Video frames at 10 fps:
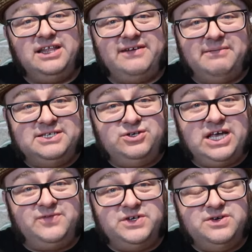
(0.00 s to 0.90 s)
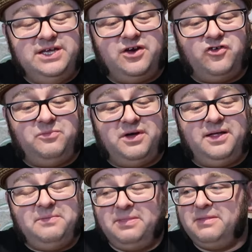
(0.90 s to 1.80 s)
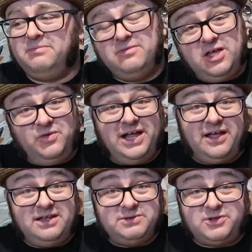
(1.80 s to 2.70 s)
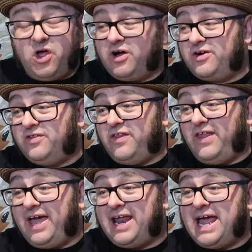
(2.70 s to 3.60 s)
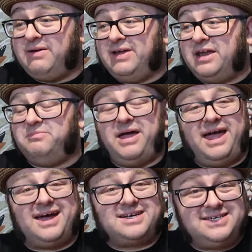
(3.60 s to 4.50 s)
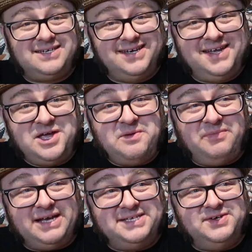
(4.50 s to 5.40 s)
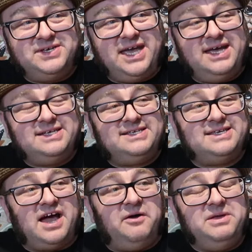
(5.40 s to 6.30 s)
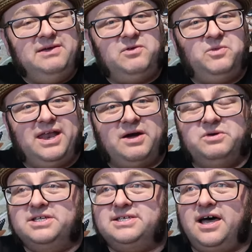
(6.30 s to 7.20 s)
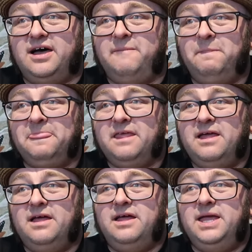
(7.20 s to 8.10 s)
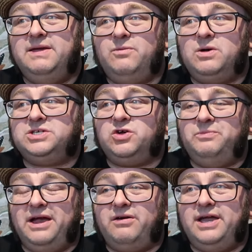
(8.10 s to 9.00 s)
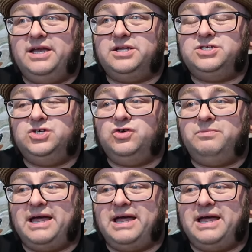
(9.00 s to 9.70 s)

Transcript: I lived out of my suitcase for two years, but in reality, it was longer than that. I have not unpacked my suitcase, um, even when I was, uh, even when I was still married to